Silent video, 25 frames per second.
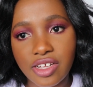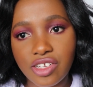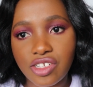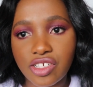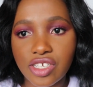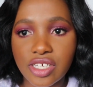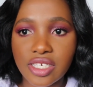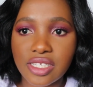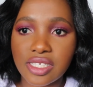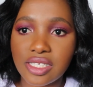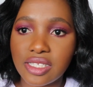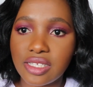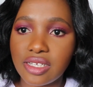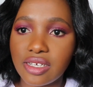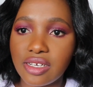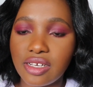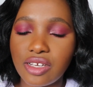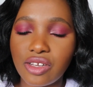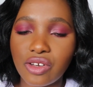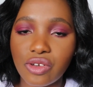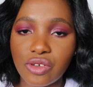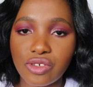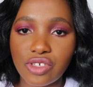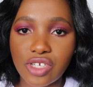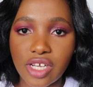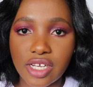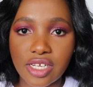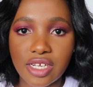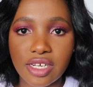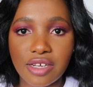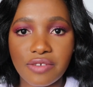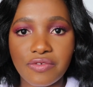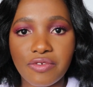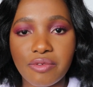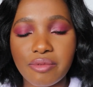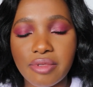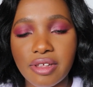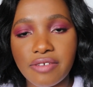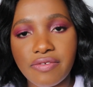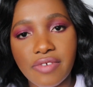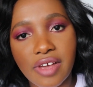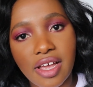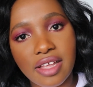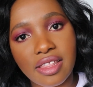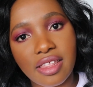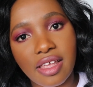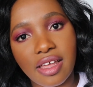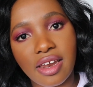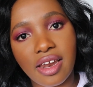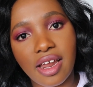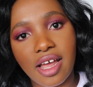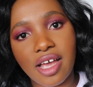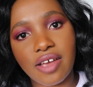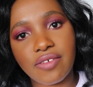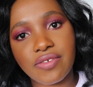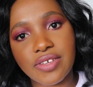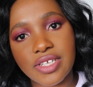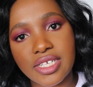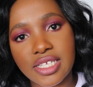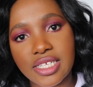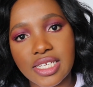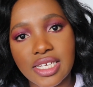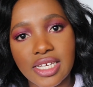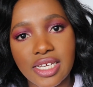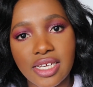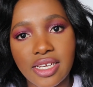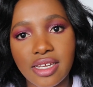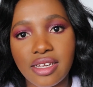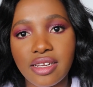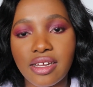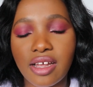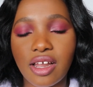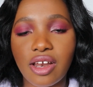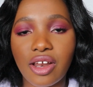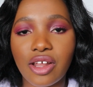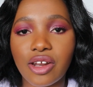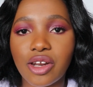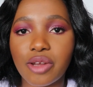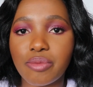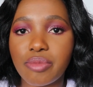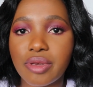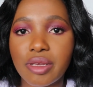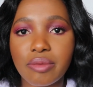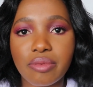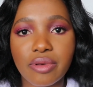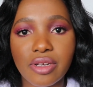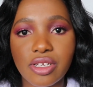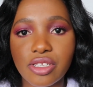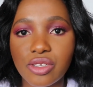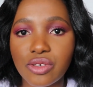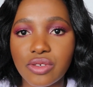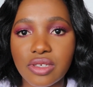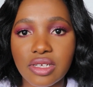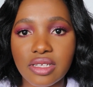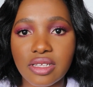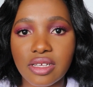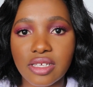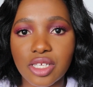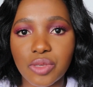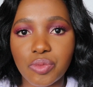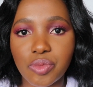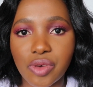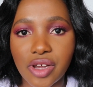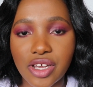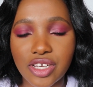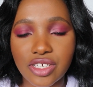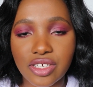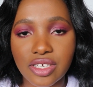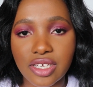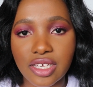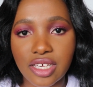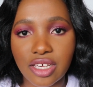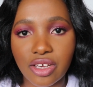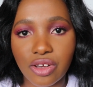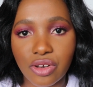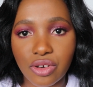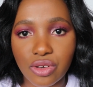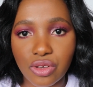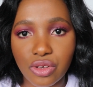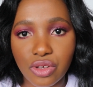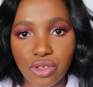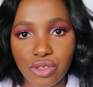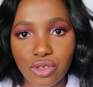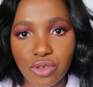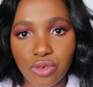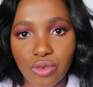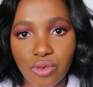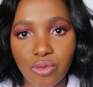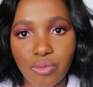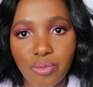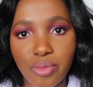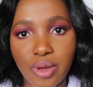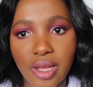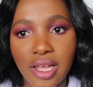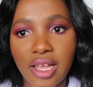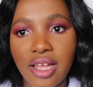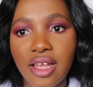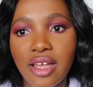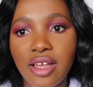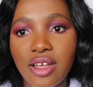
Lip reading: just, you know, judging from the fact that I've seen a lot of people using this brush here on YouTube.